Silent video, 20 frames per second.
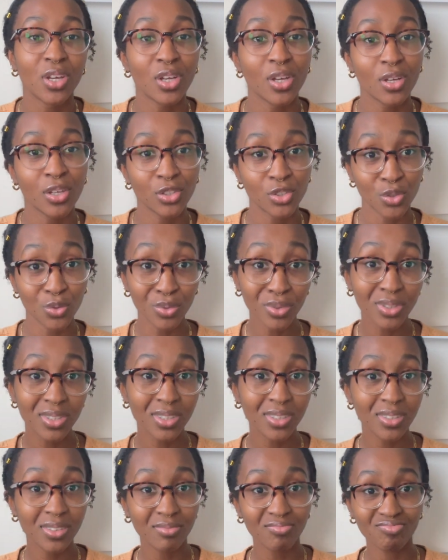
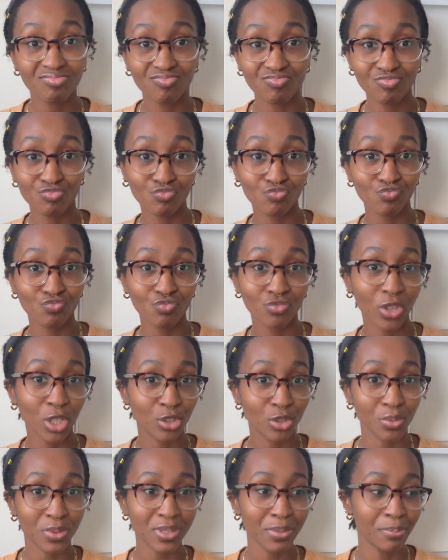She
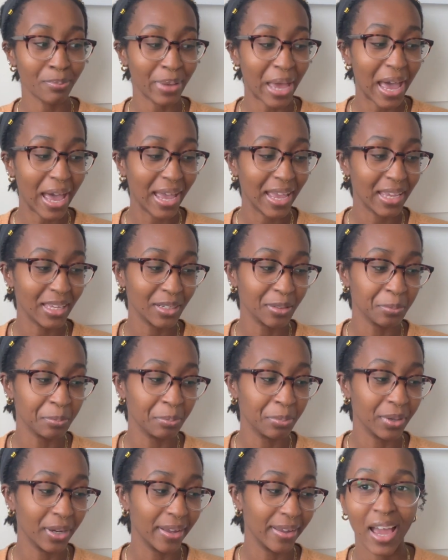wasn't bad,
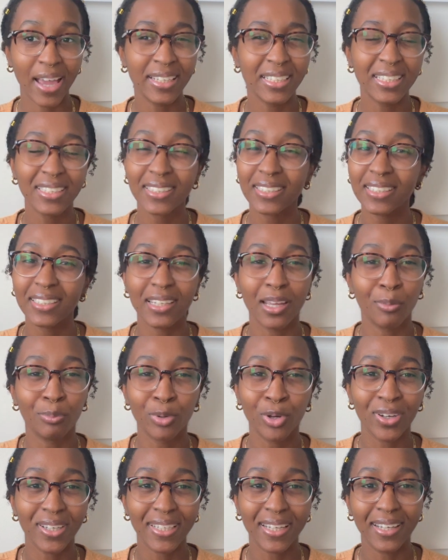but I needed an
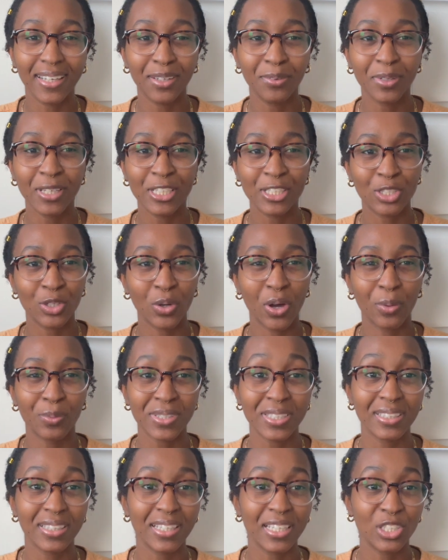upgrade anyway, so I
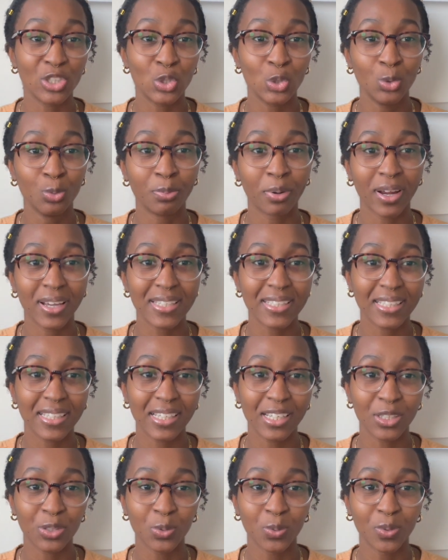wasn't like too pressed that
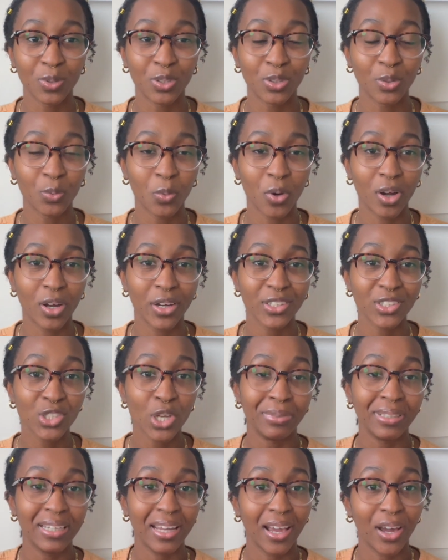I threw it in the wash.
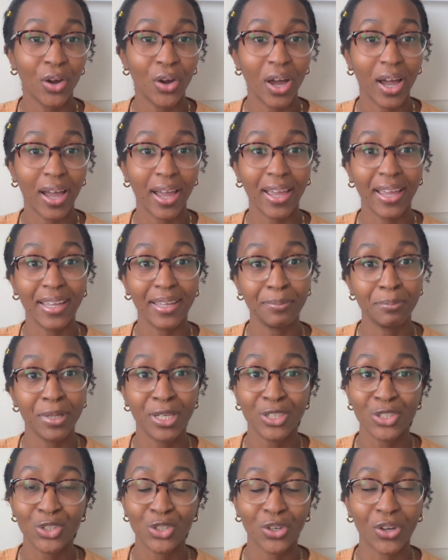But now I make
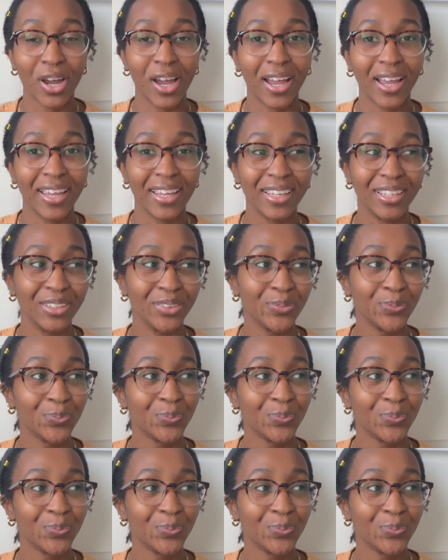sure I